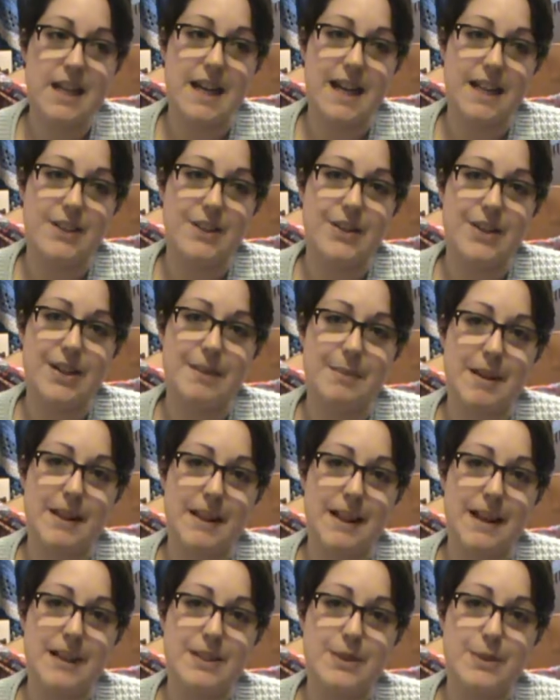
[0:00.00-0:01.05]
I taught my
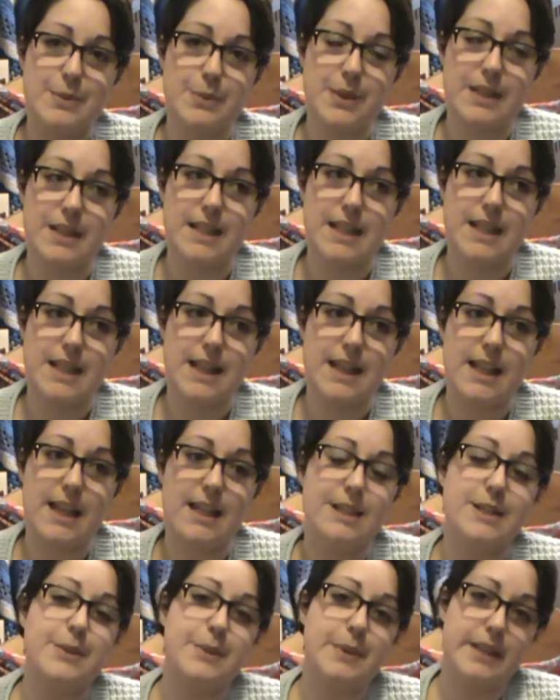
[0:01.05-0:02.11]
last one
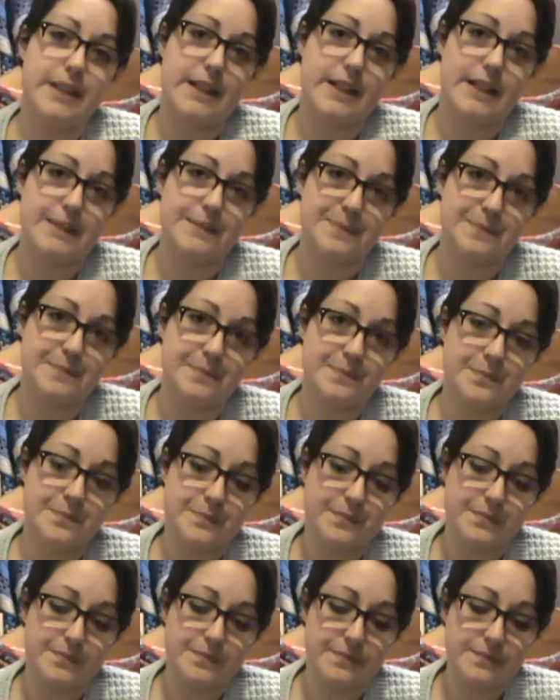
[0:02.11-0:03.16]
last weekend,
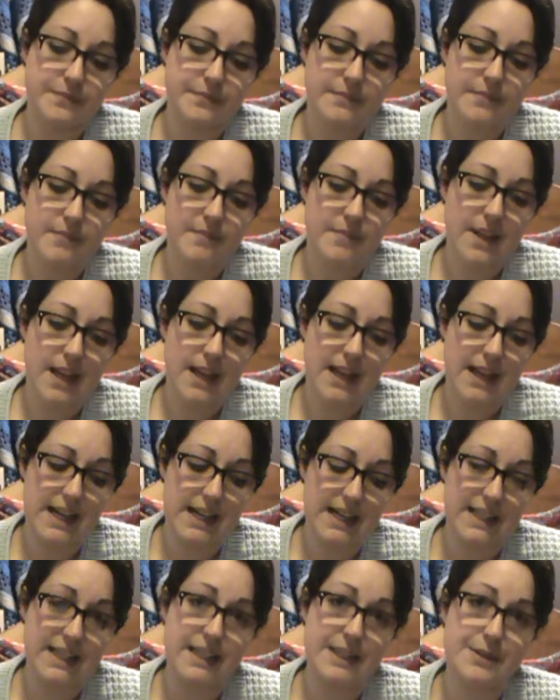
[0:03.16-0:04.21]

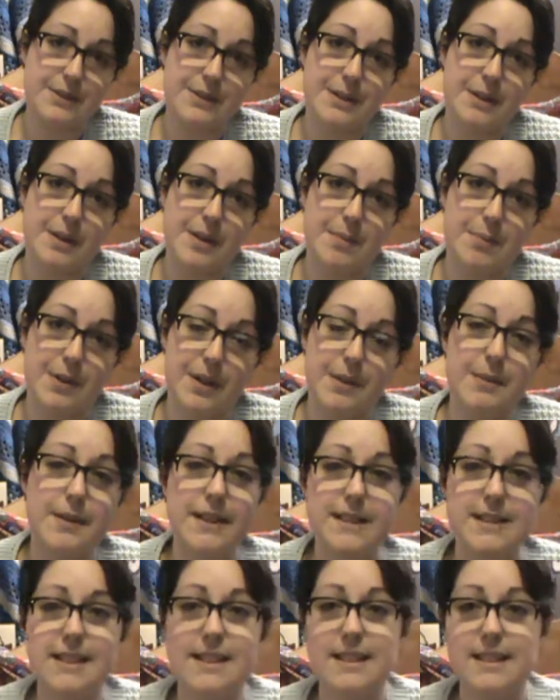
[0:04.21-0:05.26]
and it was a pretty
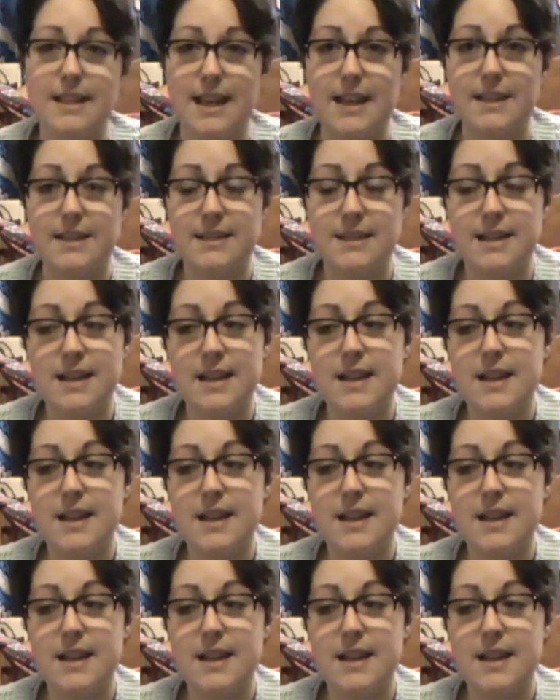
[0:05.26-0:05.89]
big success.